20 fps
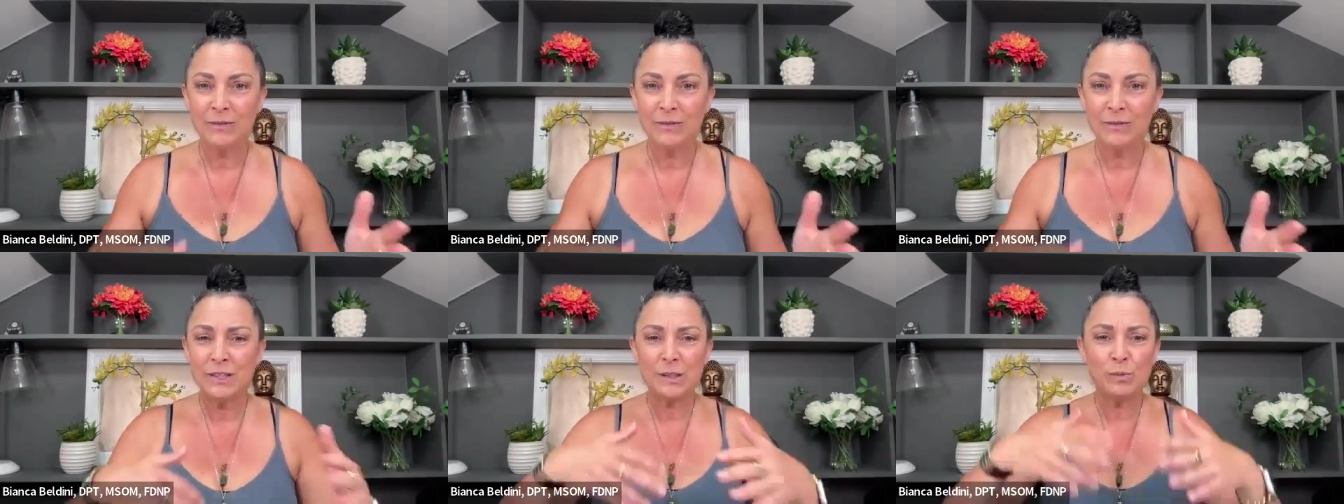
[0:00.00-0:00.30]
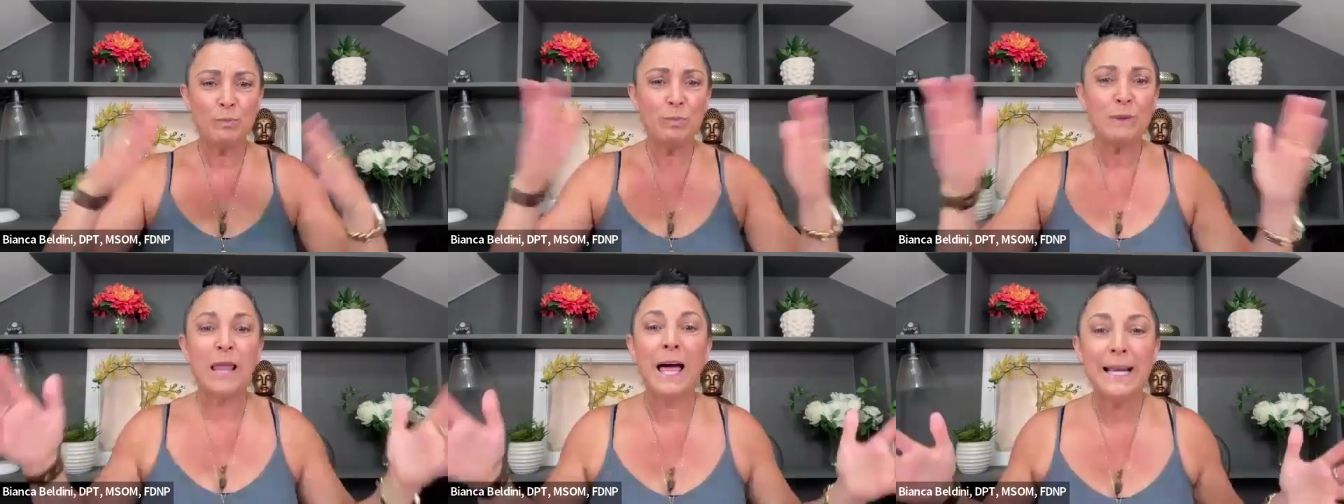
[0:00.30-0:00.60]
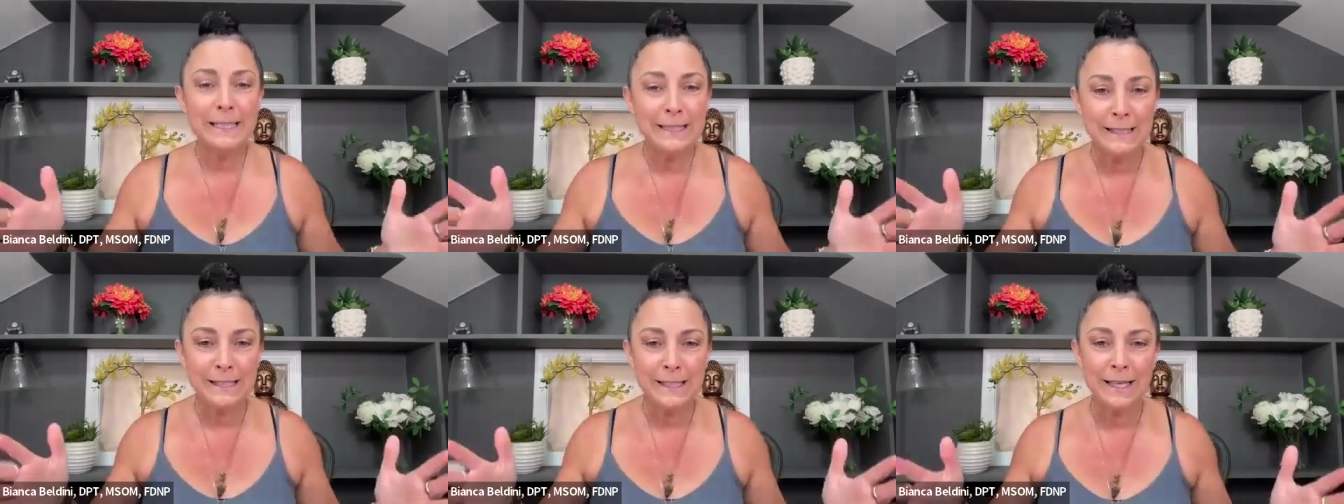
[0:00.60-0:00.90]

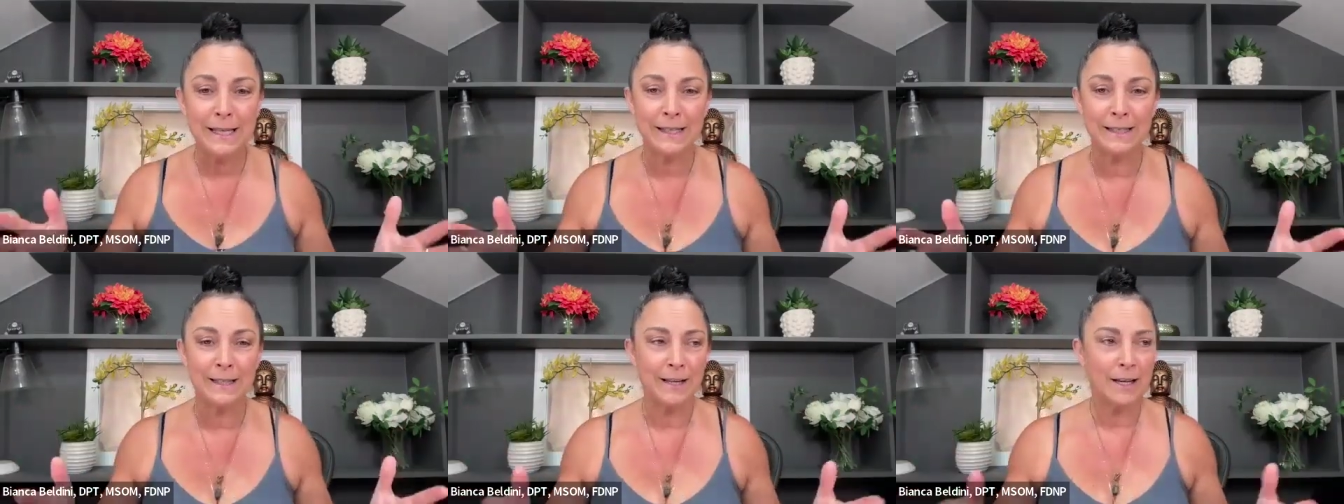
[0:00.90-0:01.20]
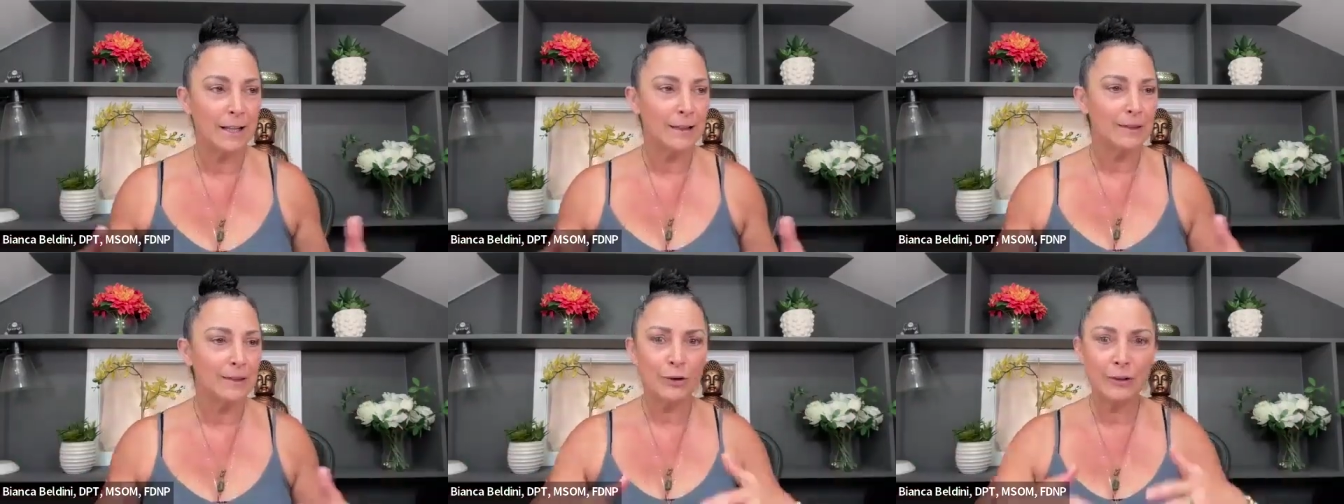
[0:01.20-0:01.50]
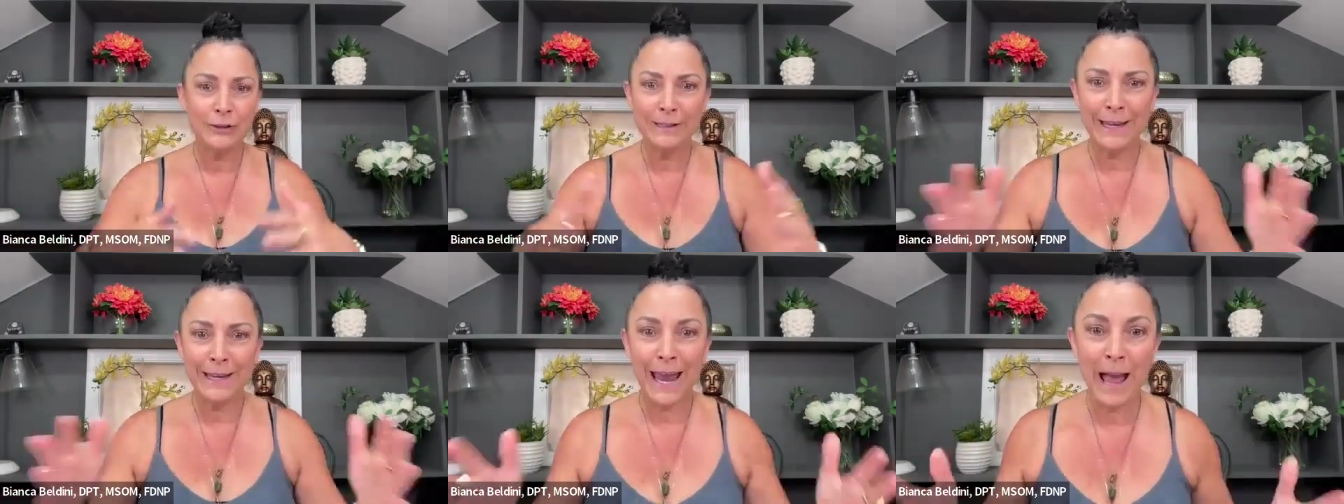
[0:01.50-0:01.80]
splice it,
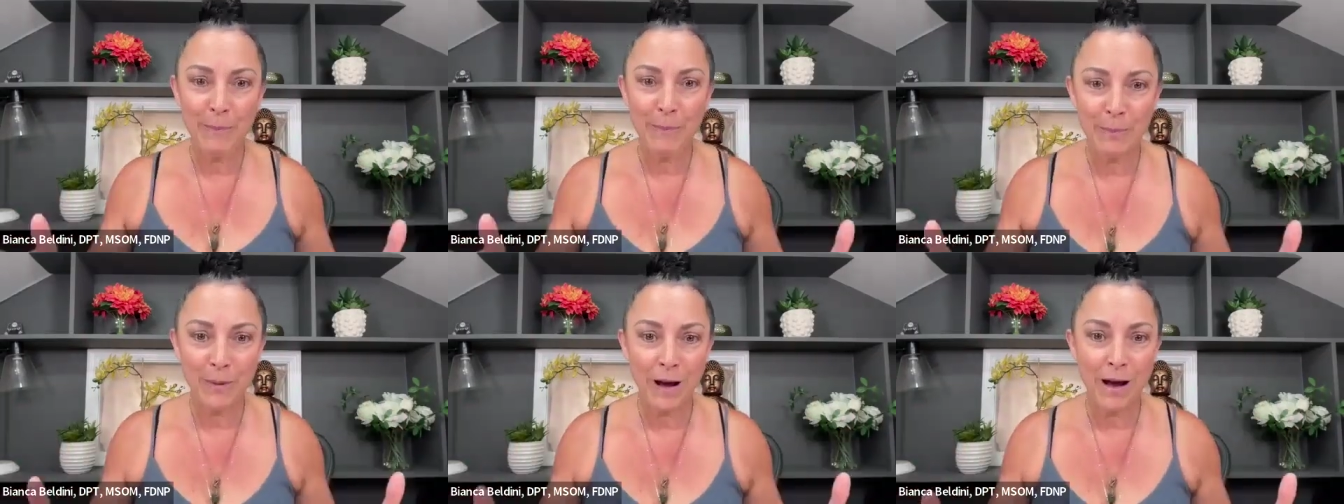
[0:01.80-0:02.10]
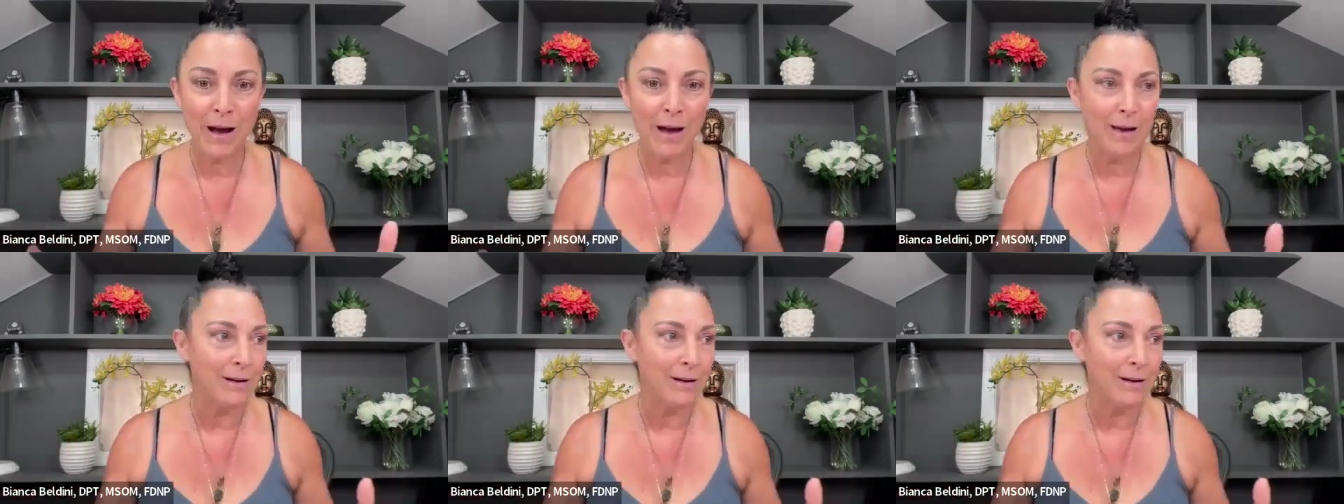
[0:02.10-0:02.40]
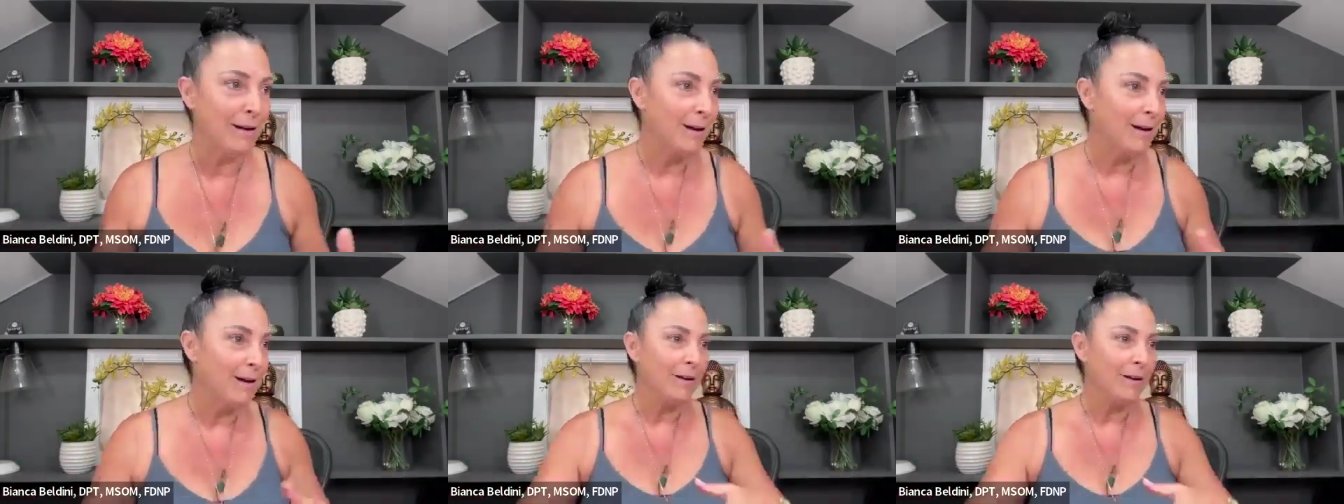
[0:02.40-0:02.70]
learn
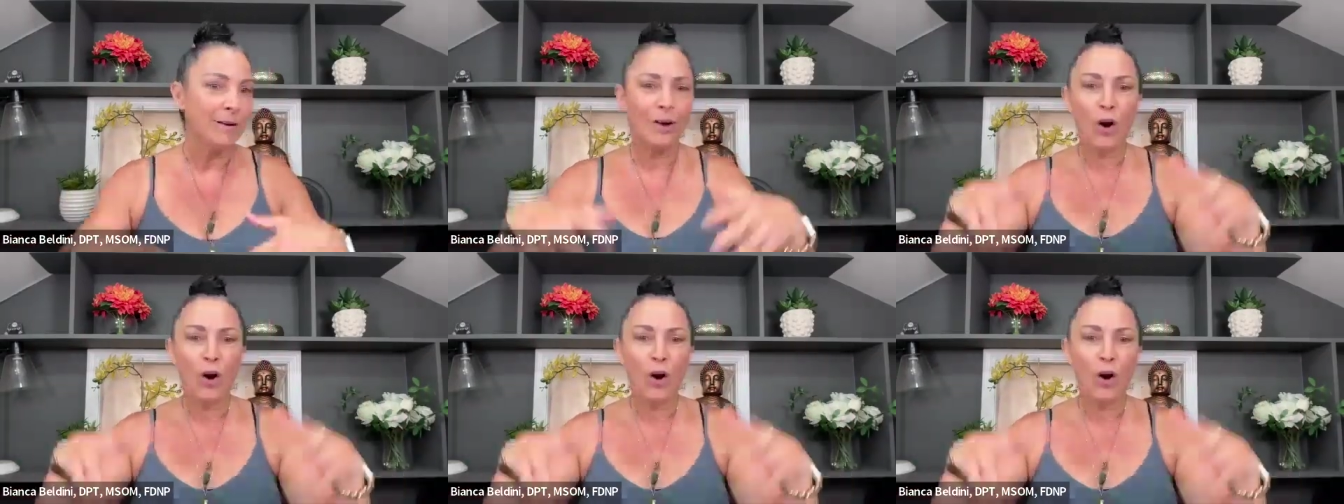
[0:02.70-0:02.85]
CapCut,